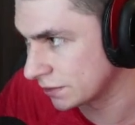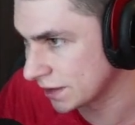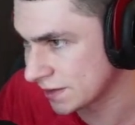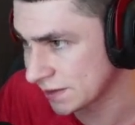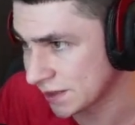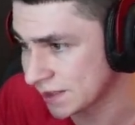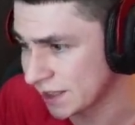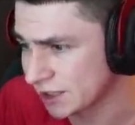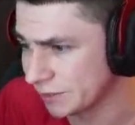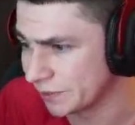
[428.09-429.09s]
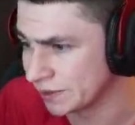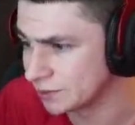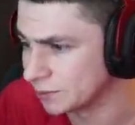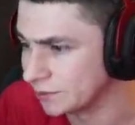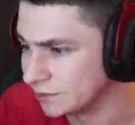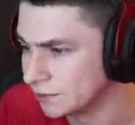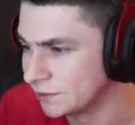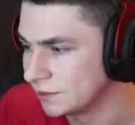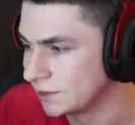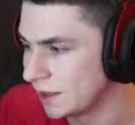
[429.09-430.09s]
That's that's actually pretty cool.
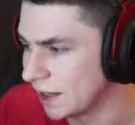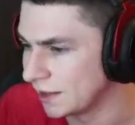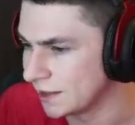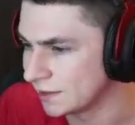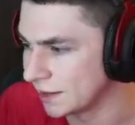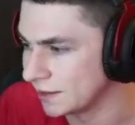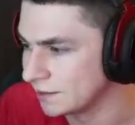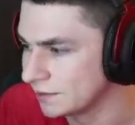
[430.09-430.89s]
I like that.